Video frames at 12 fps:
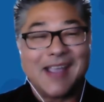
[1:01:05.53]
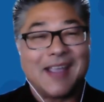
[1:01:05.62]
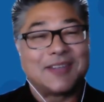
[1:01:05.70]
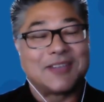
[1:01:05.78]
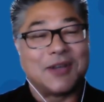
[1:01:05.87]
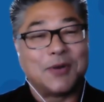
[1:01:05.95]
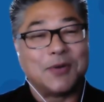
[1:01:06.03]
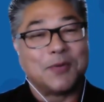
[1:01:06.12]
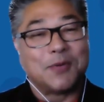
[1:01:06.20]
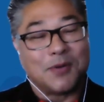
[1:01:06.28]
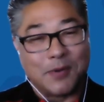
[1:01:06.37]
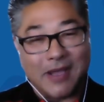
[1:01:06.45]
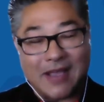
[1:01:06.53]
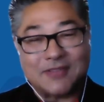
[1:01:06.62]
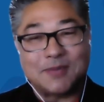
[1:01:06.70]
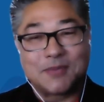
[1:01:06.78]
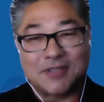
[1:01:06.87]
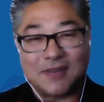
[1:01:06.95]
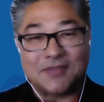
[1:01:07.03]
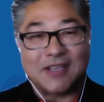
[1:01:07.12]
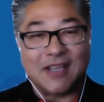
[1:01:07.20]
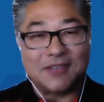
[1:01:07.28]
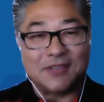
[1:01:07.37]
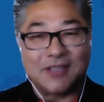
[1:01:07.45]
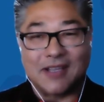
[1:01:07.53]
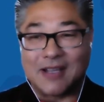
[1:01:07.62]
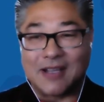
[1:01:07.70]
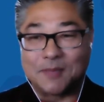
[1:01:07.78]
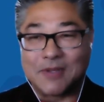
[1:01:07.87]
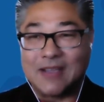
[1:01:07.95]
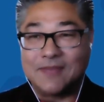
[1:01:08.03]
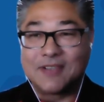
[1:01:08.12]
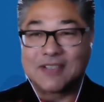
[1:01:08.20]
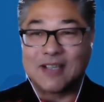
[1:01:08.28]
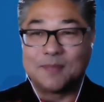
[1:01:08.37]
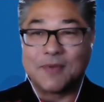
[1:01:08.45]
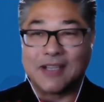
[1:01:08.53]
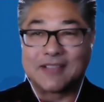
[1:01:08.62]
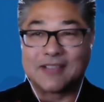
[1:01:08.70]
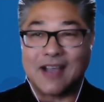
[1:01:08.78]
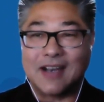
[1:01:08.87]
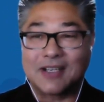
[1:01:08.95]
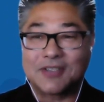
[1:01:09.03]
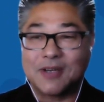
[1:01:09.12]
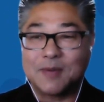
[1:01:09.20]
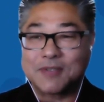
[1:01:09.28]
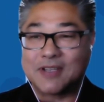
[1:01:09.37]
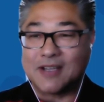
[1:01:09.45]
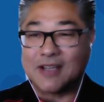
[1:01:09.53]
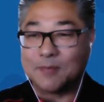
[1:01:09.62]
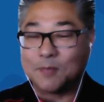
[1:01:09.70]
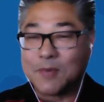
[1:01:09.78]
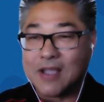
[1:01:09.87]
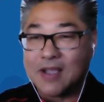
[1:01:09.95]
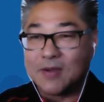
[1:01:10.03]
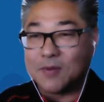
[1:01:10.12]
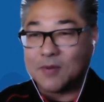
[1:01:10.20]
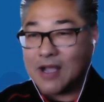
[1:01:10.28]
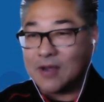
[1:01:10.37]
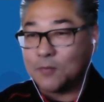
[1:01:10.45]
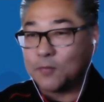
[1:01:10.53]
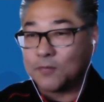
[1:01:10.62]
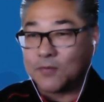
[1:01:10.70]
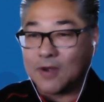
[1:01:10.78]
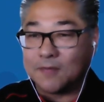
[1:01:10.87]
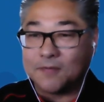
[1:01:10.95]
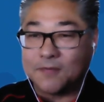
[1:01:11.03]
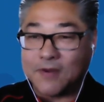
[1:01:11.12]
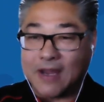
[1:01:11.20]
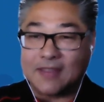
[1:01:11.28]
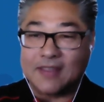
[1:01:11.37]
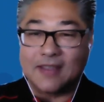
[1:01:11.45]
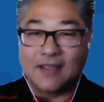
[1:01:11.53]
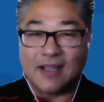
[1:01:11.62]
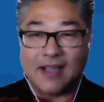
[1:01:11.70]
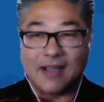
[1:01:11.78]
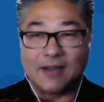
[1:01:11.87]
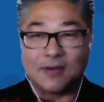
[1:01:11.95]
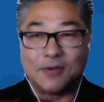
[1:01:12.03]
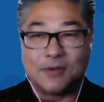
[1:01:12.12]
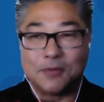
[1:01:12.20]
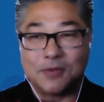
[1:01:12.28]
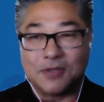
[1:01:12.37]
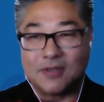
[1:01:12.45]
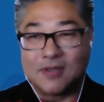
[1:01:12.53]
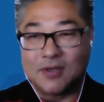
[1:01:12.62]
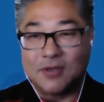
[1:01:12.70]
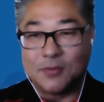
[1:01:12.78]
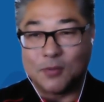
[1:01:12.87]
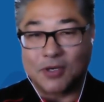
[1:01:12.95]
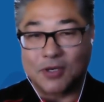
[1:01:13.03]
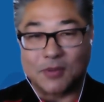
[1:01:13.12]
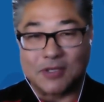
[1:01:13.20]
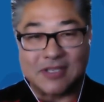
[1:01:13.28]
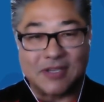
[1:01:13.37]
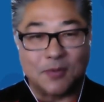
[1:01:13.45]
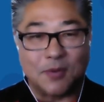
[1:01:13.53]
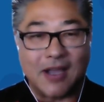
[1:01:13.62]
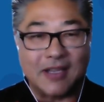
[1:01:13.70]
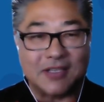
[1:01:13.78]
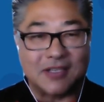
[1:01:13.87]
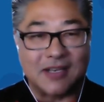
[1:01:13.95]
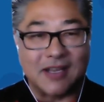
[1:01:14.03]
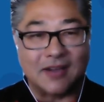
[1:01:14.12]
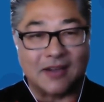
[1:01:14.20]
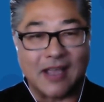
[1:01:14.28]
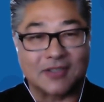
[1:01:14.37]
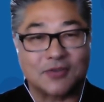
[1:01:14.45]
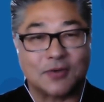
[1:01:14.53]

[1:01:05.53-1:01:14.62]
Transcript: So we have some stuff scheduled, even some exotic trips from Faith, who worked with DUI. She now has